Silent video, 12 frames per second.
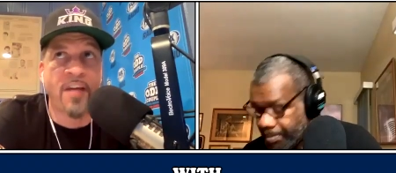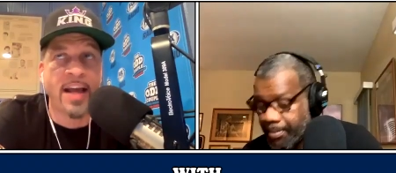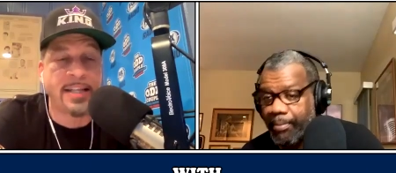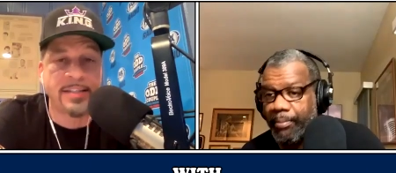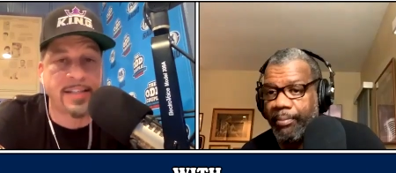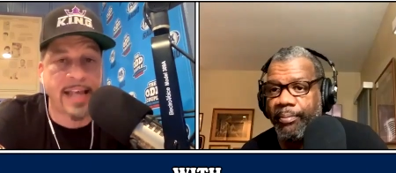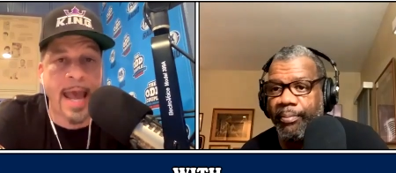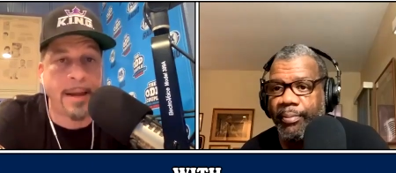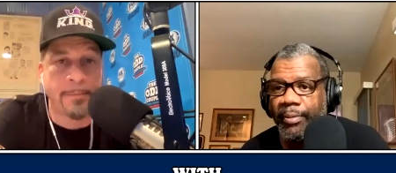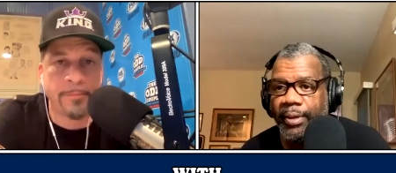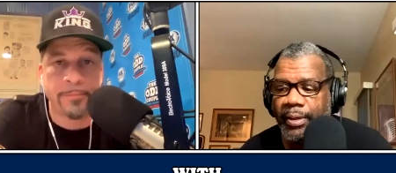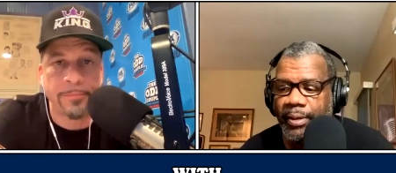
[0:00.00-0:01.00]
Speaker 1: affect his
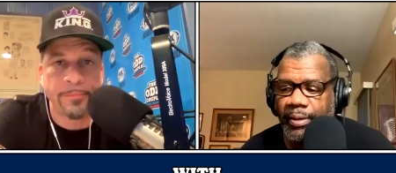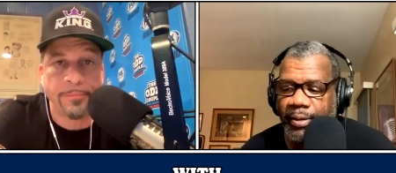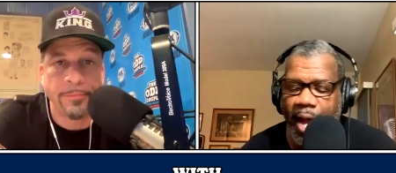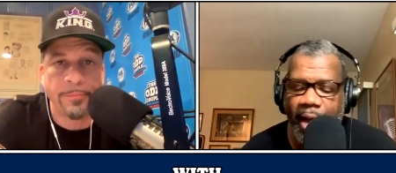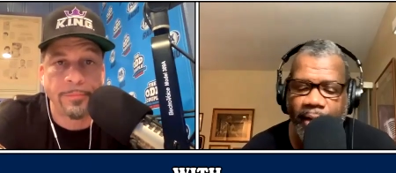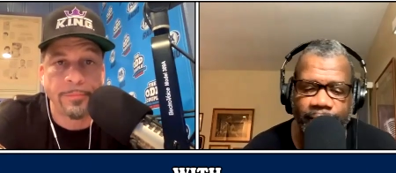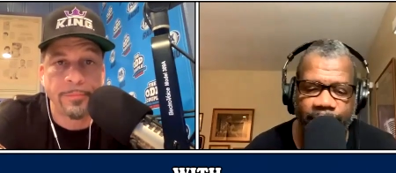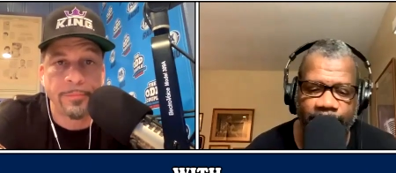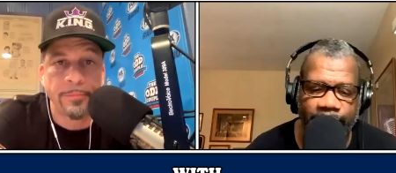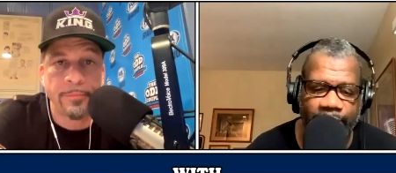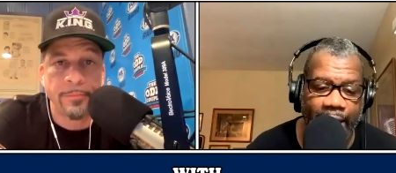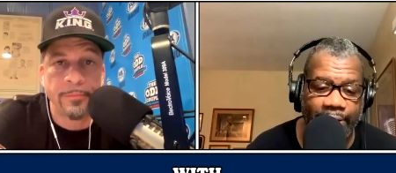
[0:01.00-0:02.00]
game.
Speaker 2: No,
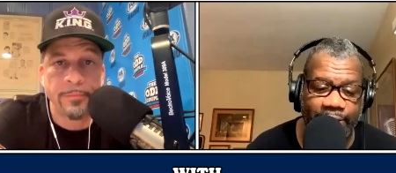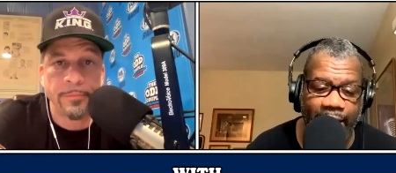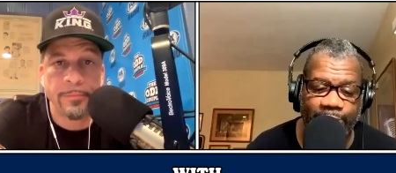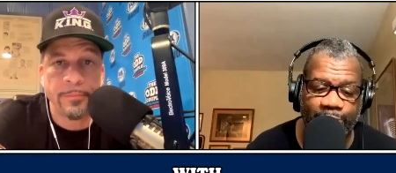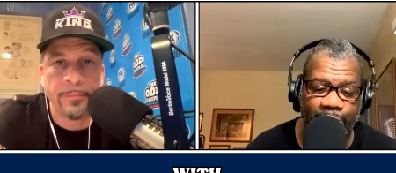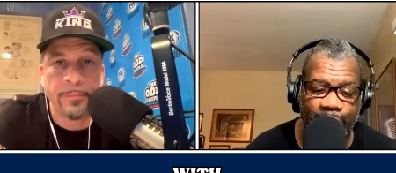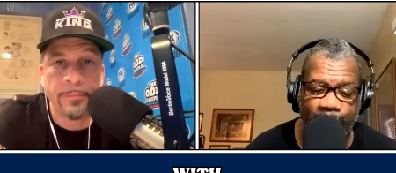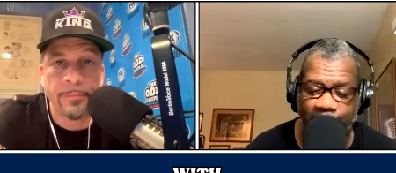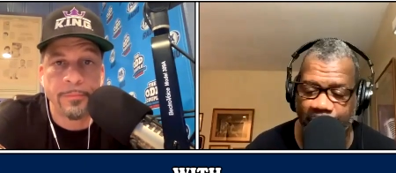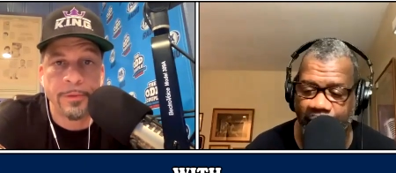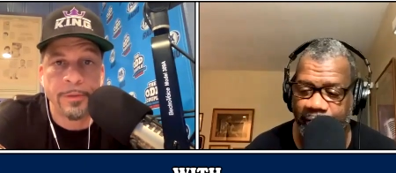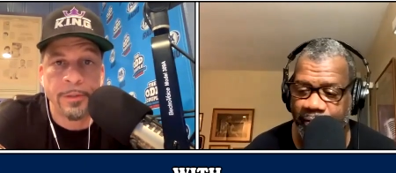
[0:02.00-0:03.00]
that, that's for
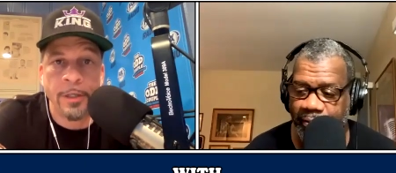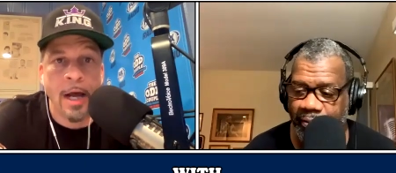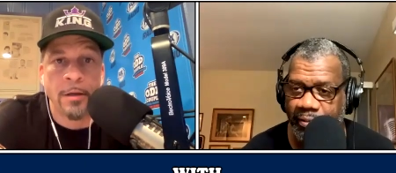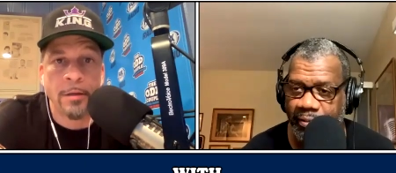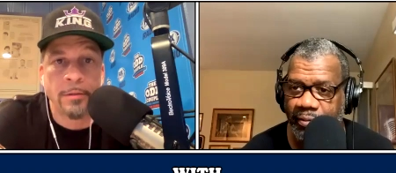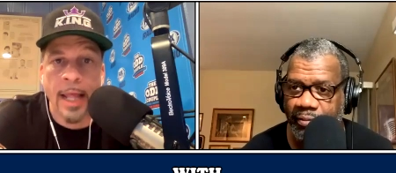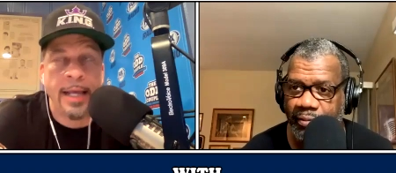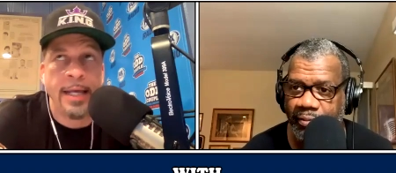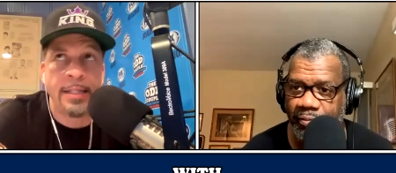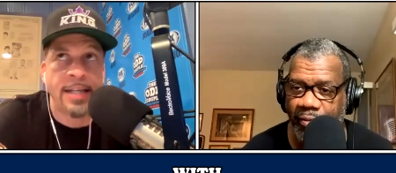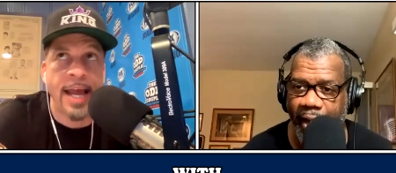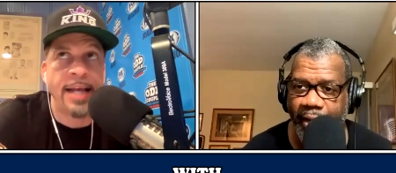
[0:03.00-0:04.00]
sure.
Speaker 1: You know, like,
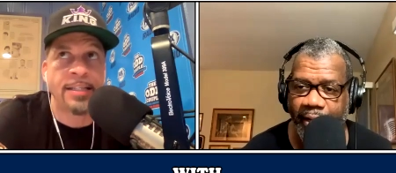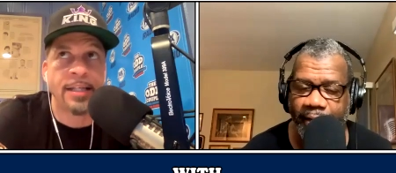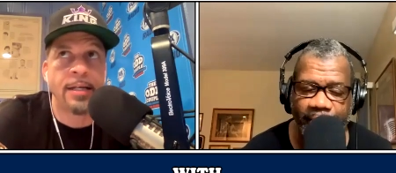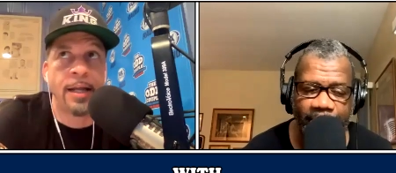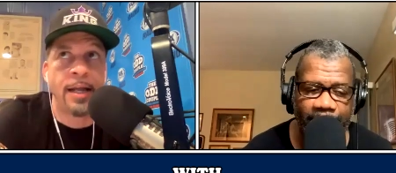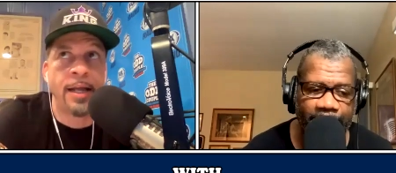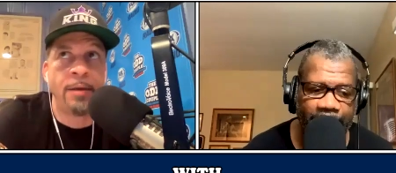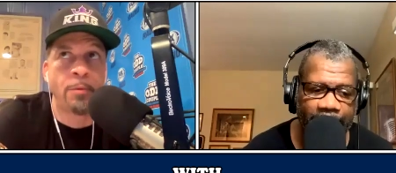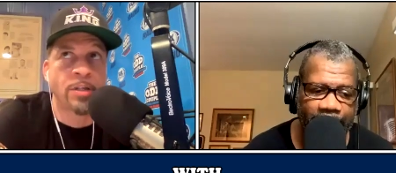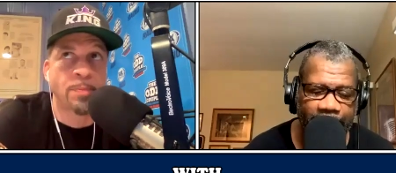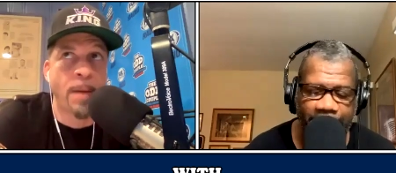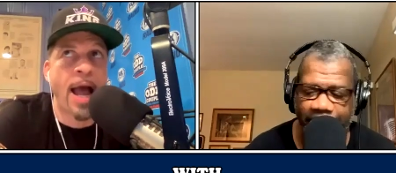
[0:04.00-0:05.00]
he right. takes it and he
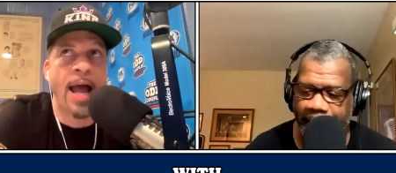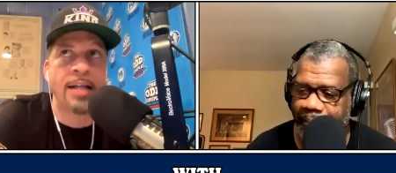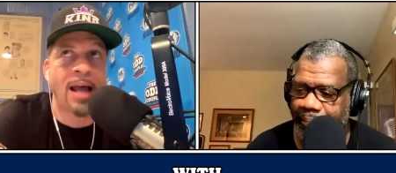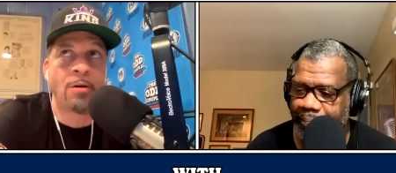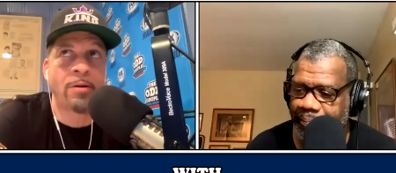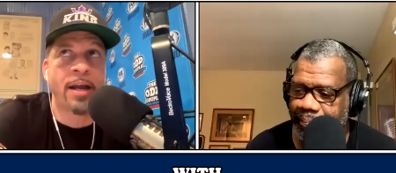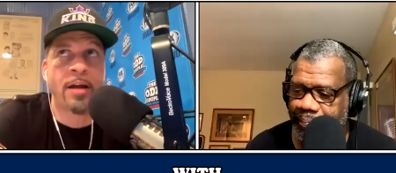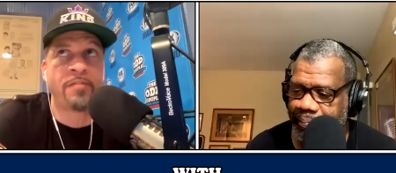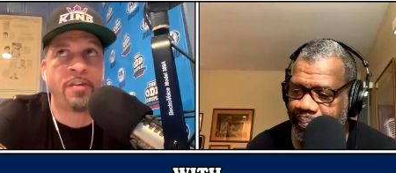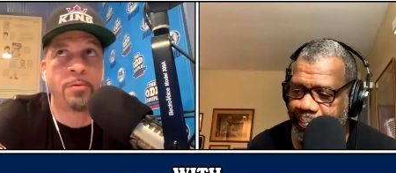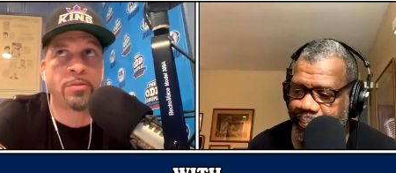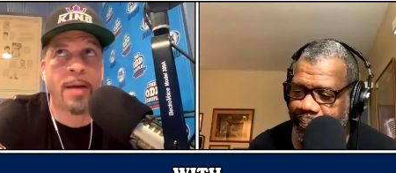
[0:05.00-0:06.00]
responds. I don't care if
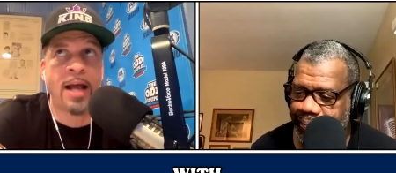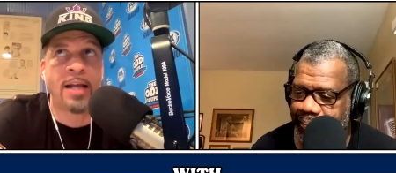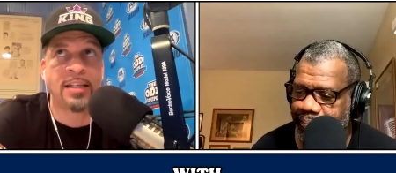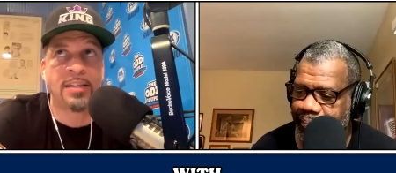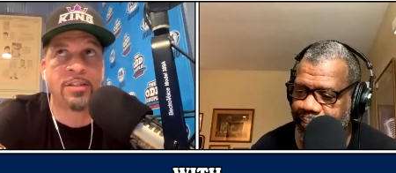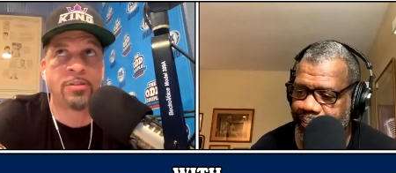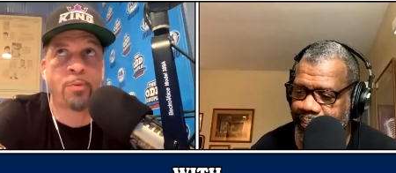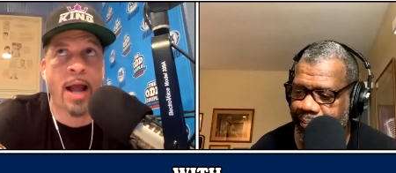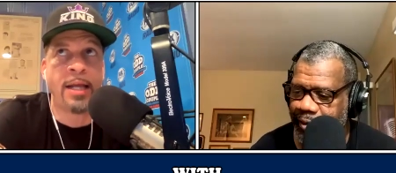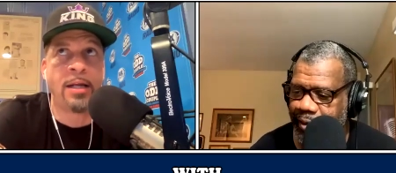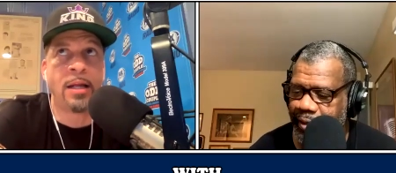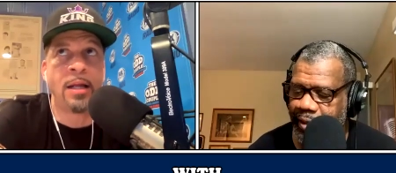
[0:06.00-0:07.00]
he responds. That's his
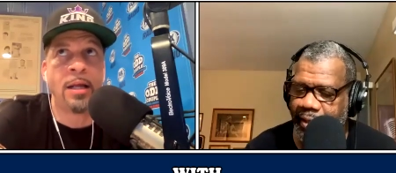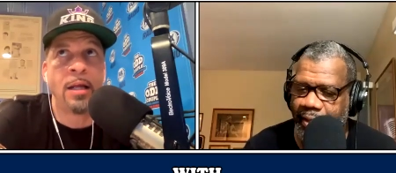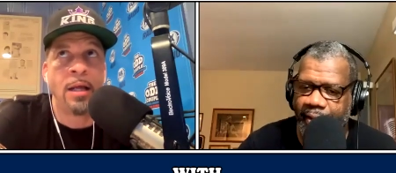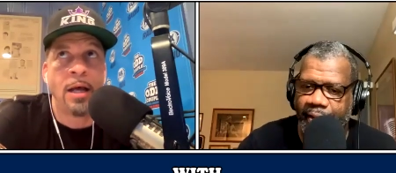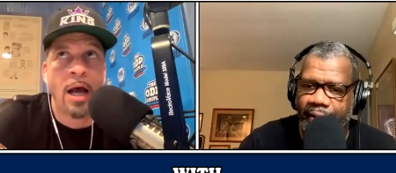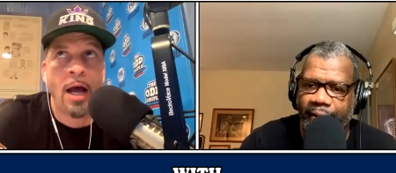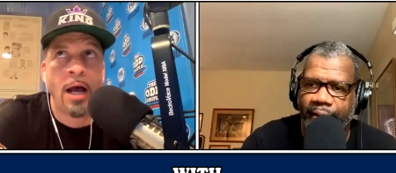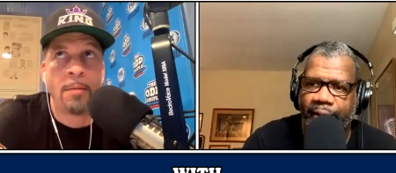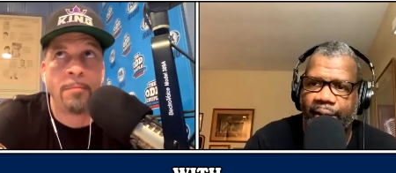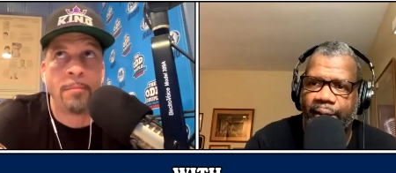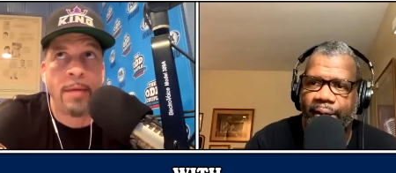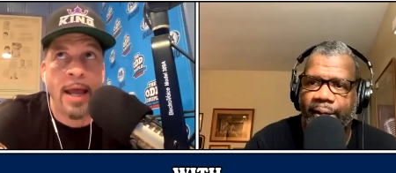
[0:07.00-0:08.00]
right.
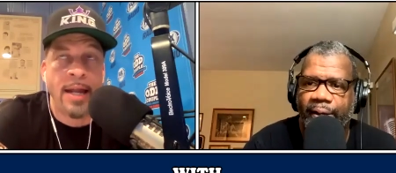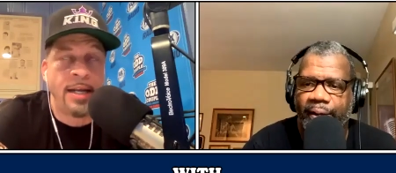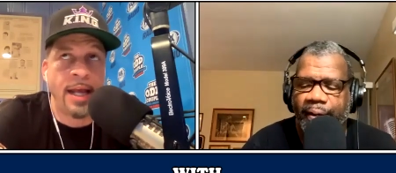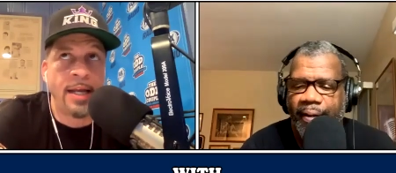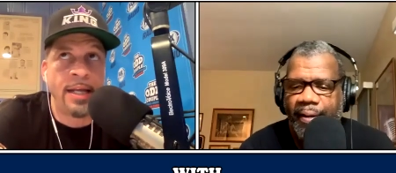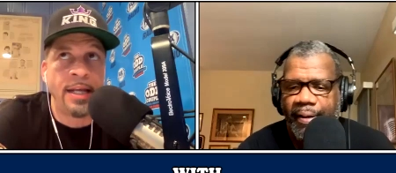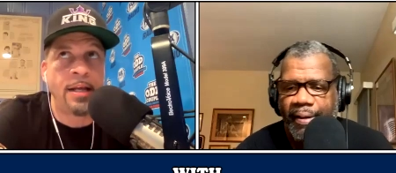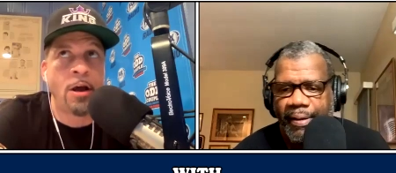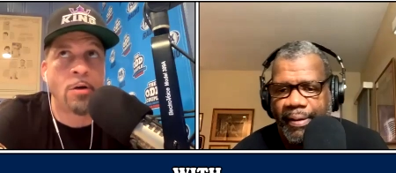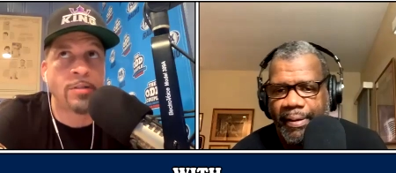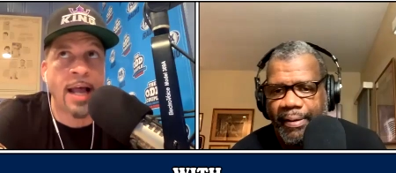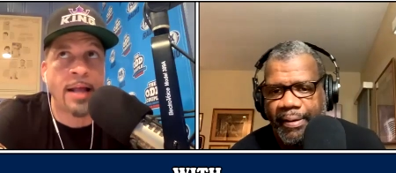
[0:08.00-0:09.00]
Um, and, and he
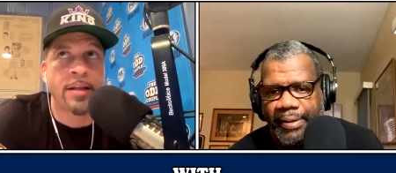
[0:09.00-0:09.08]
goes